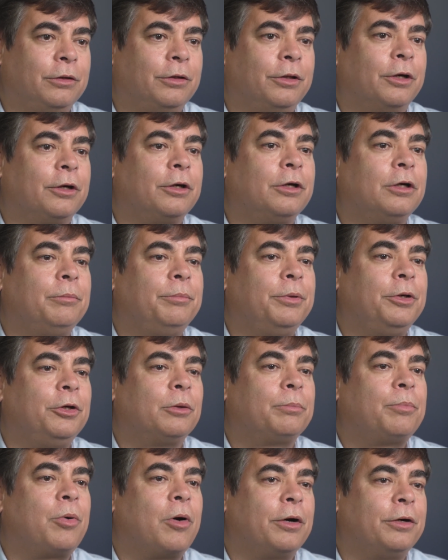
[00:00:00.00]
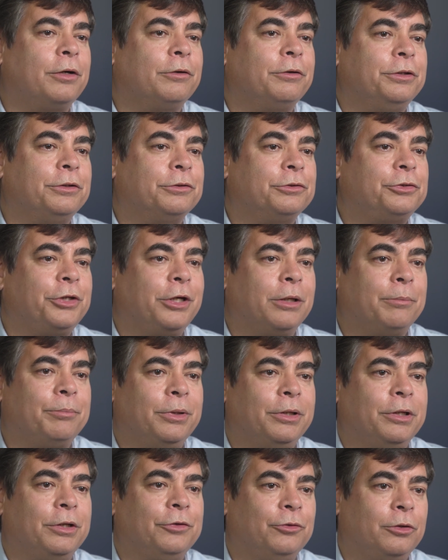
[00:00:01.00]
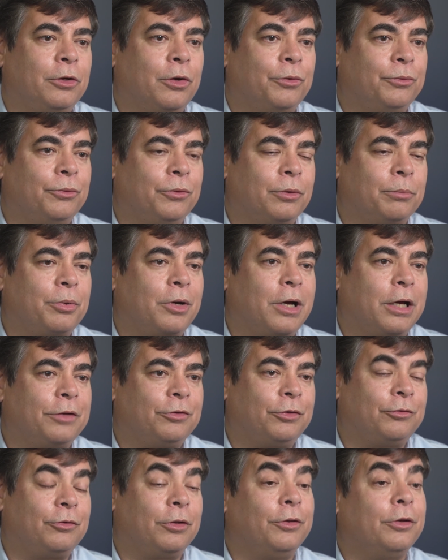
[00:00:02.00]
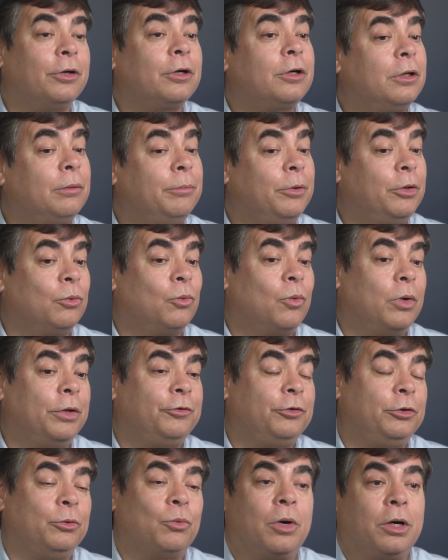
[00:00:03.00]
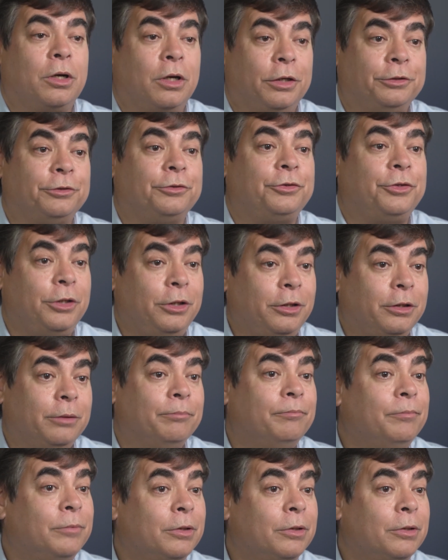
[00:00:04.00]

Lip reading: They're going to be your partner and your champion as you go through the process, and they're going to be the ones you want on your team.